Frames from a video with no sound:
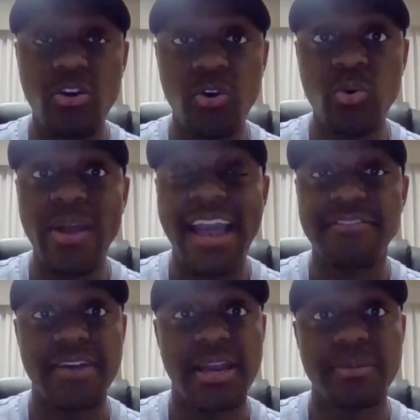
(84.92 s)
who have
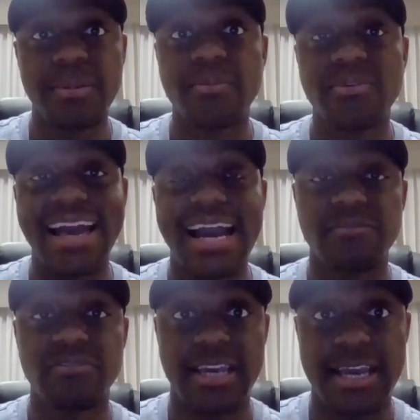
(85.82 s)
family members out
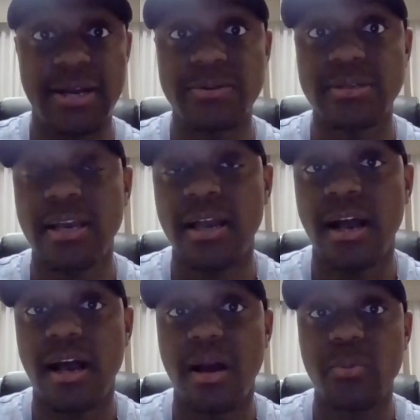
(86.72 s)
of town
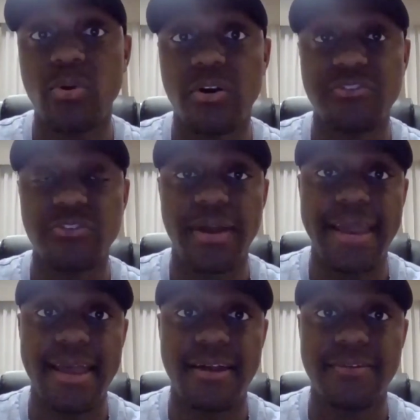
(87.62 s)
who also
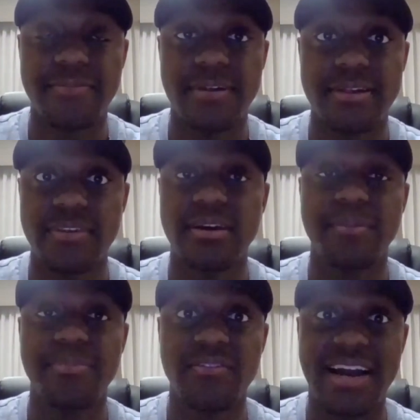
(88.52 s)
have
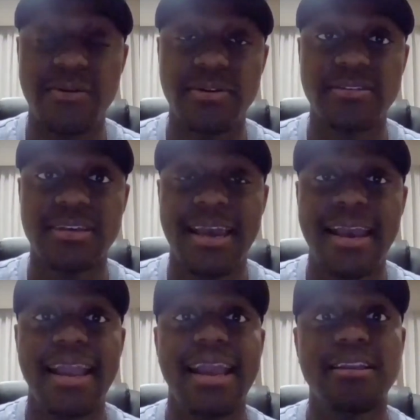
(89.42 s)
the virus.
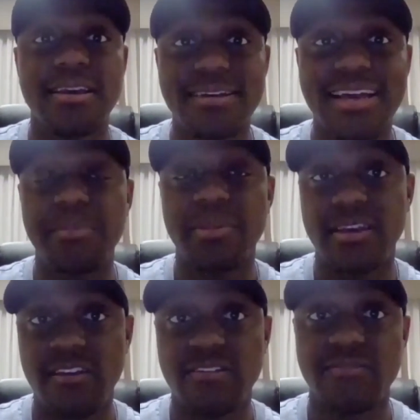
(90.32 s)
And another
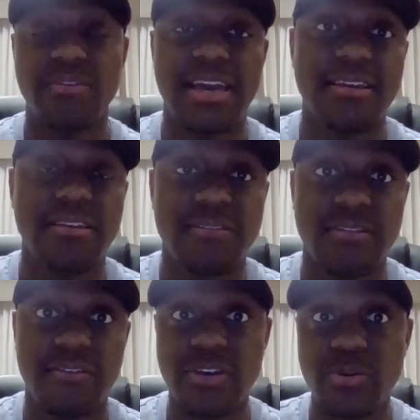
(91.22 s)
complication for that is
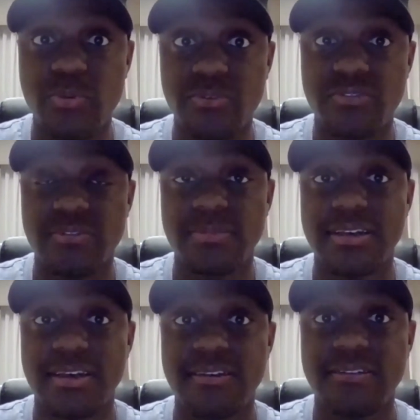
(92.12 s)
the funerals,
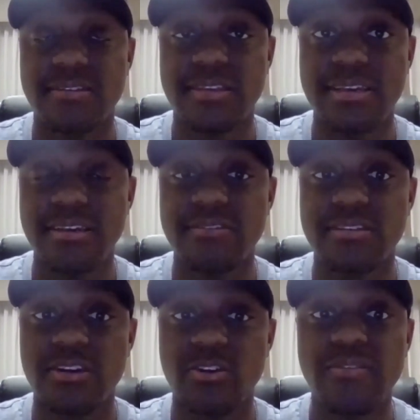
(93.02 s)
because the thing is,
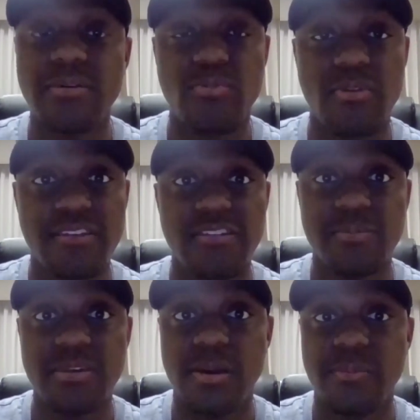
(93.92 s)
the grieving process
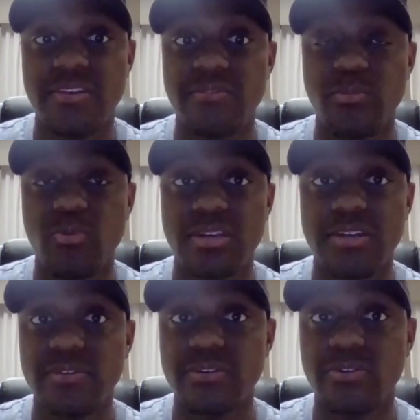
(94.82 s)
becomes even more
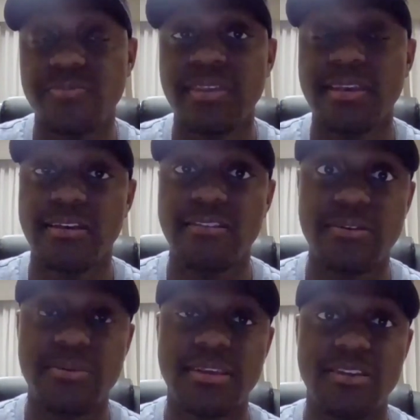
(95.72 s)
difficult
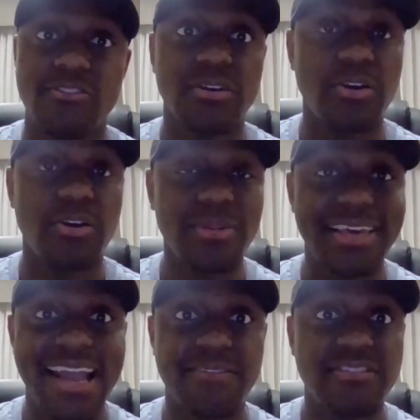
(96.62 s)
considering that you can
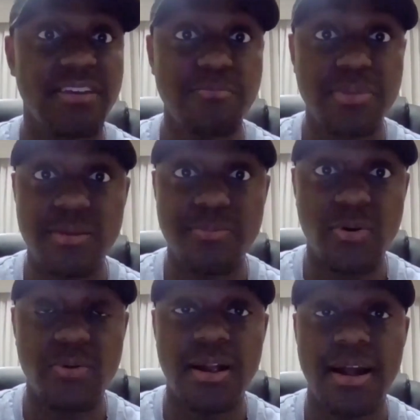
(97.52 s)
only have 10
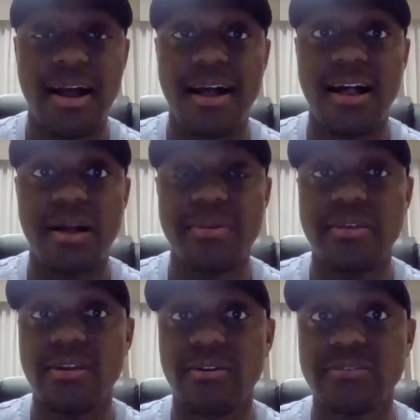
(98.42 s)
people, but
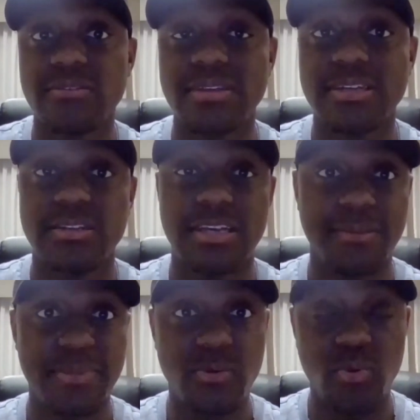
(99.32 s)
then also it
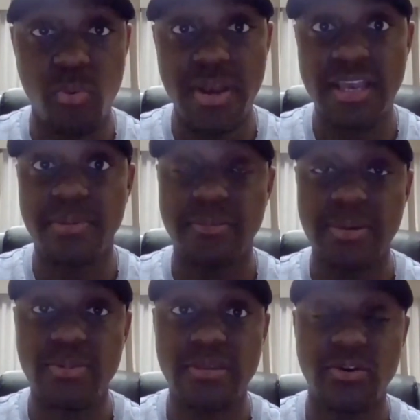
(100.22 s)
could be a wake, but the
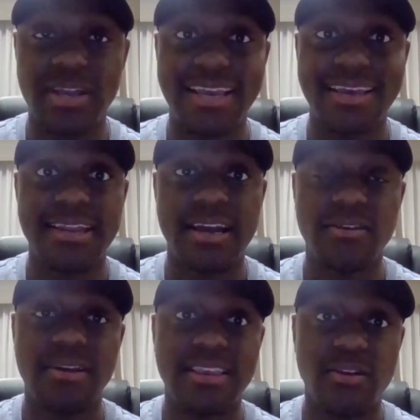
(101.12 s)
people have to go in and
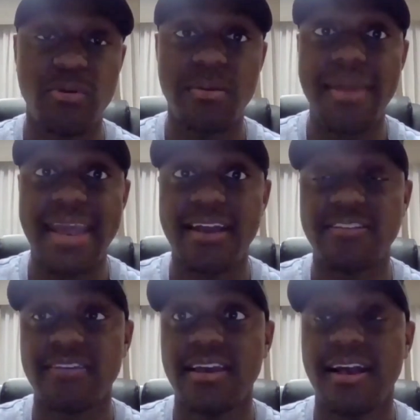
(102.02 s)
out. You have to wear
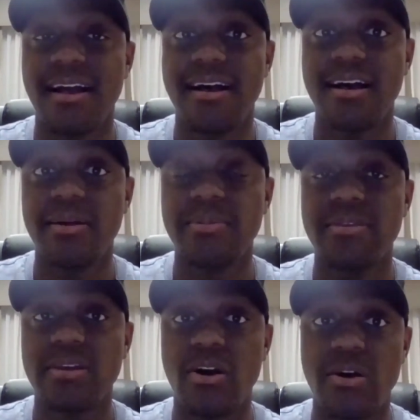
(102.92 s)
masks.
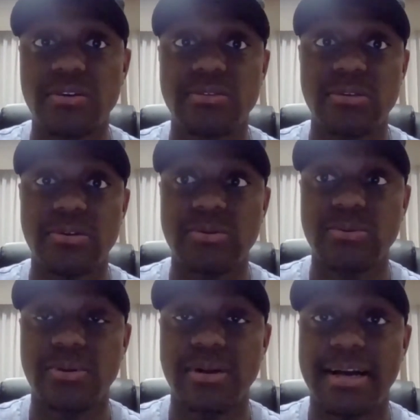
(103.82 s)
But then
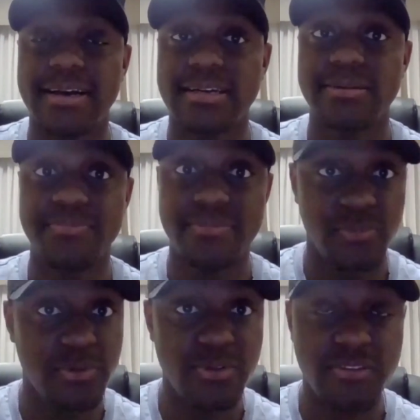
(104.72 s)
also,
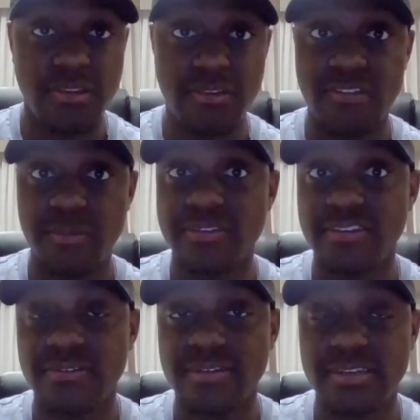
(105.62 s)
when you get to the
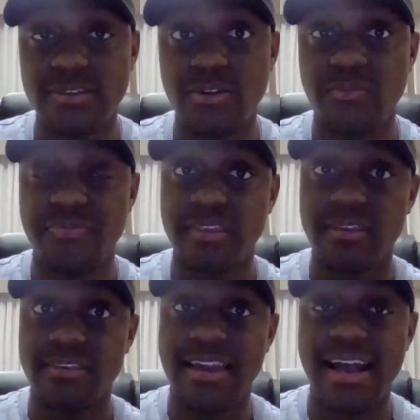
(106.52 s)
cemetery,
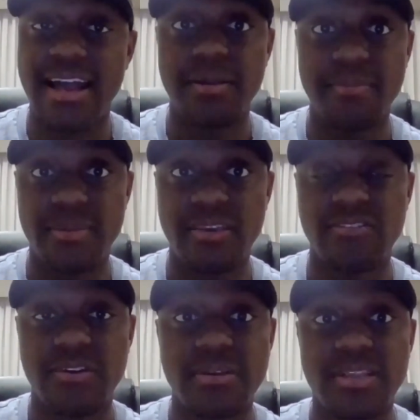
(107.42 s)
the time
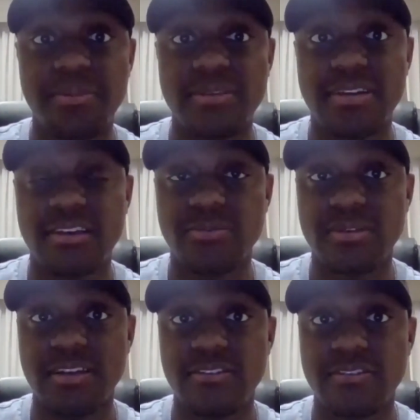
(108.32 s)
is very limited as it
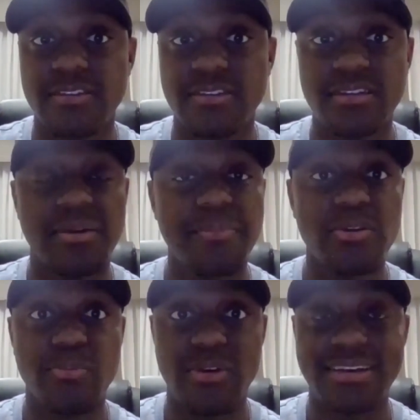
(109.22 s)
relates to the
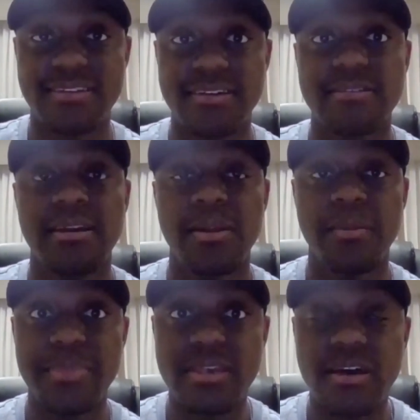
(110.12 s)
committal process
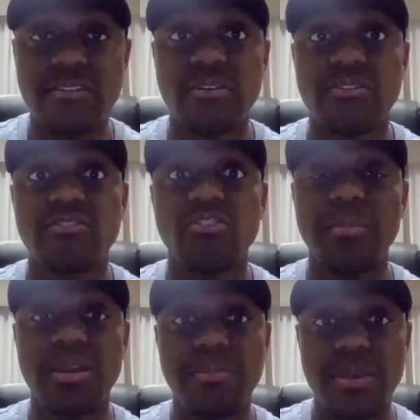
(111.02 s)
because there's so
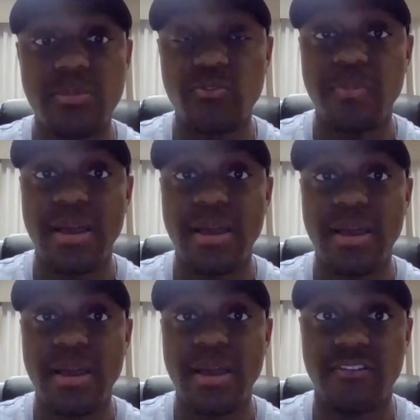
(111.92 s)
many people who
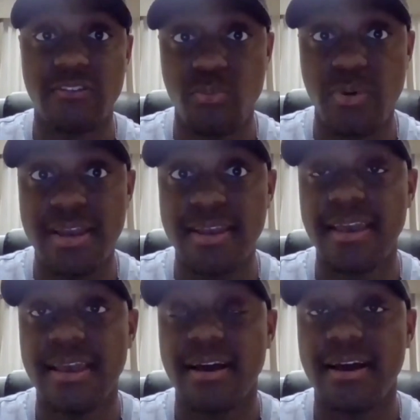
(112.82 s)
passed away.
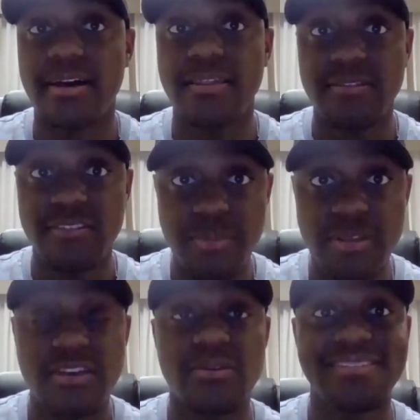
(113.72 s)
The
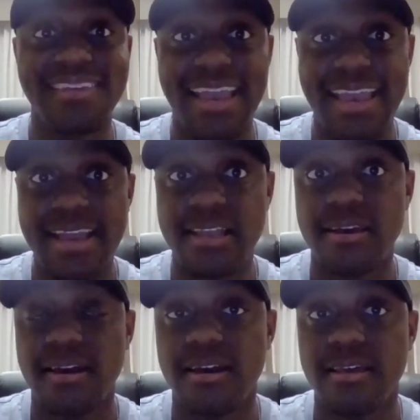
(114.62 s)
cemeteries and
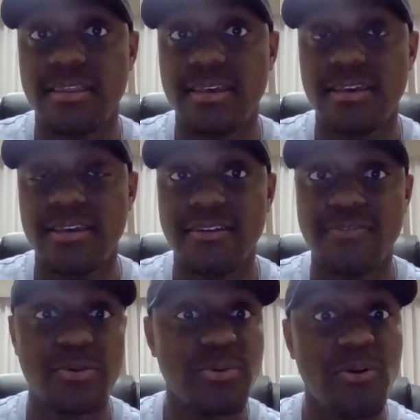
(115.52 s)
the
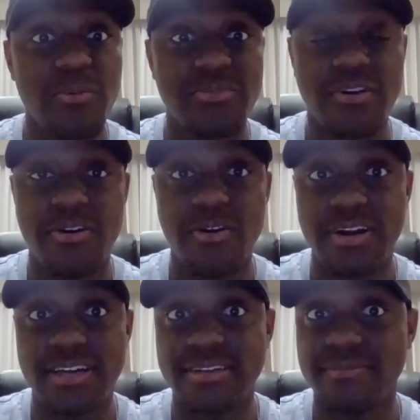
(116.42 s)
funeral homes are,
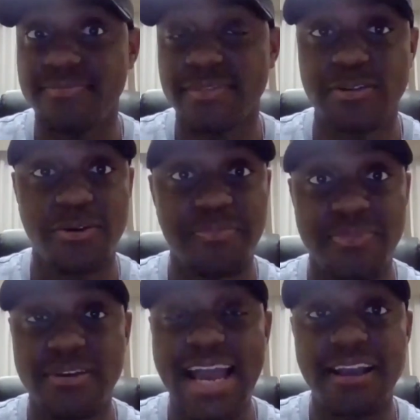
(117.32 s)

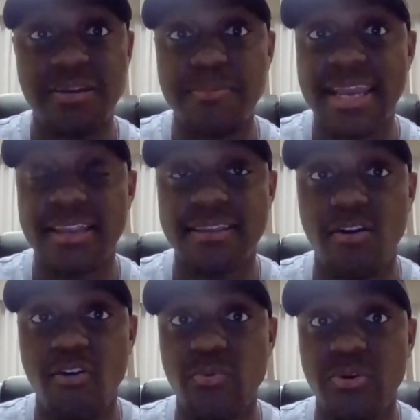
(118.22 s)
they're in high demand,
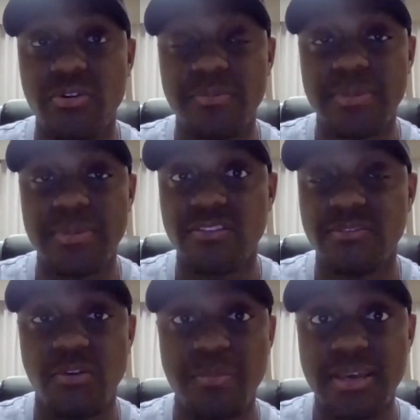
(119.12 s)
overworked, has
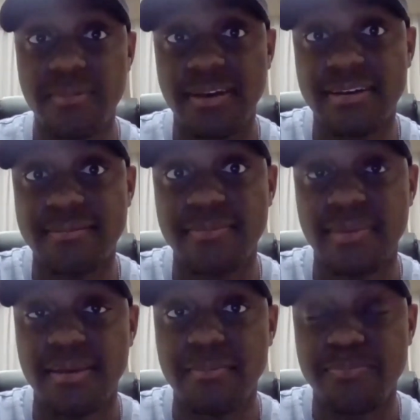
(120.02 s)
so many
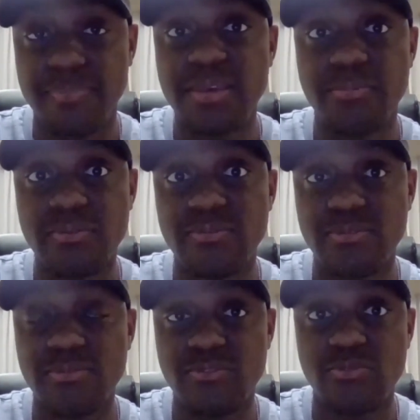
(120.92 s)
people
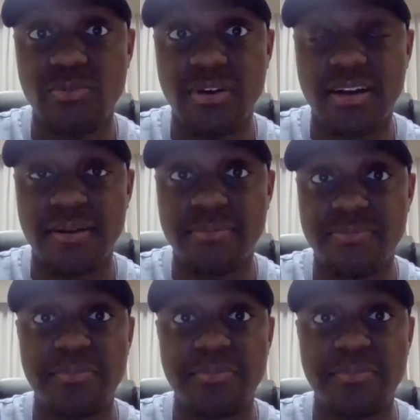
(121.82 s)
to